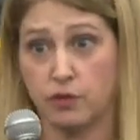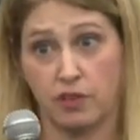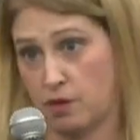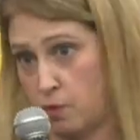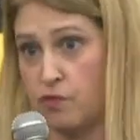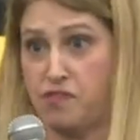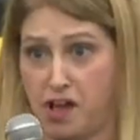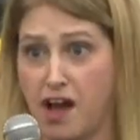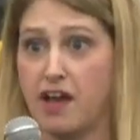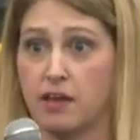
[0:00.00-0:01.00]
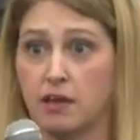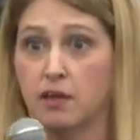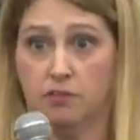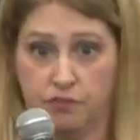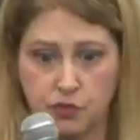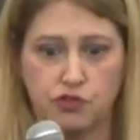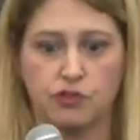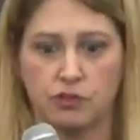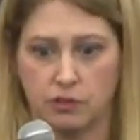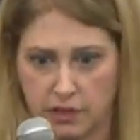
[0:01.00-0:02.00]
They will fly
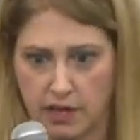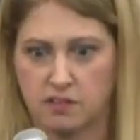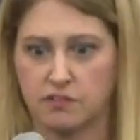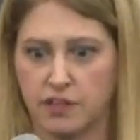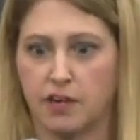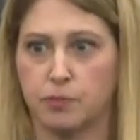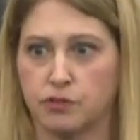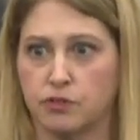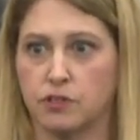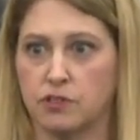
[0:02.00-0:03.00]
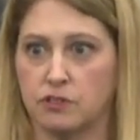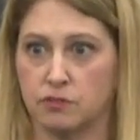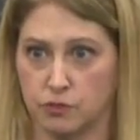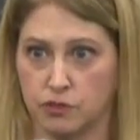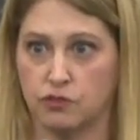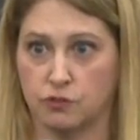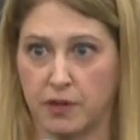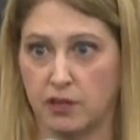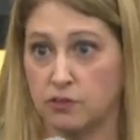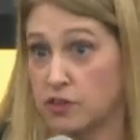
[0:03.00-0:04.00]
future NASA flight opportunities research
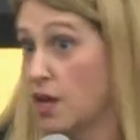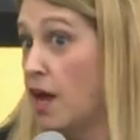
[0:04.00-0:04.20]
payloads,